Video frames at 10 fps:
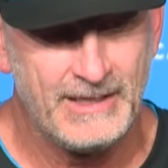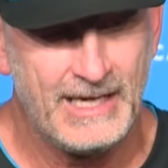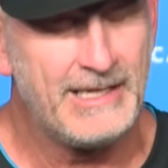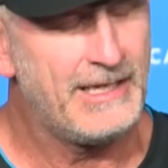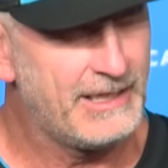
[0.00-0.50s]

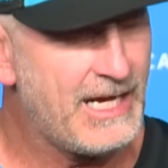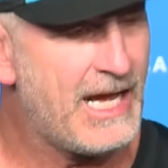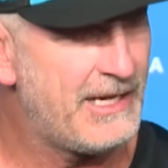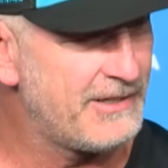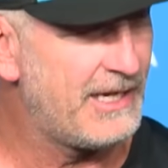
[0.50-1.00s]
the
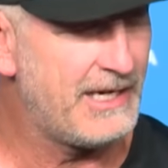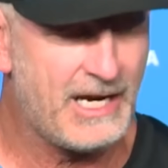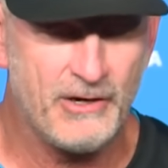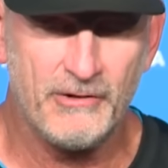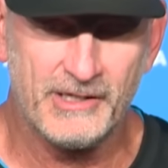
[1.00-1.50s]
guys, and
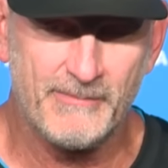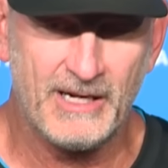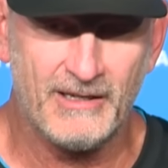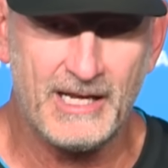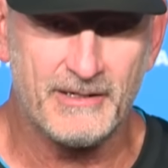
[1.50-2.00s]
I know this
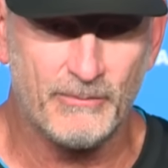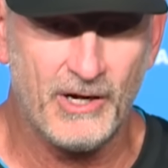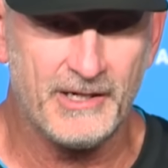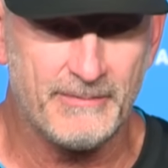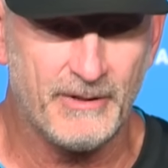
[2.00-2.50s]
meant a lot to
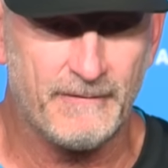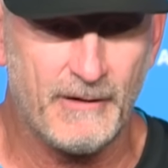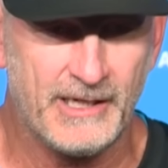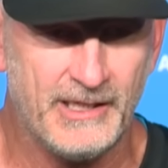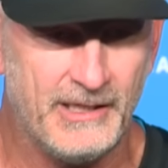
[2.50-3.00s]
Bryce, but
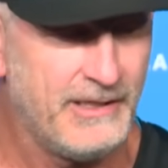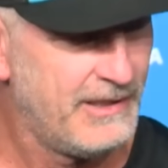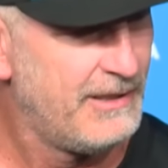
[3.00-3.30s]
Frankie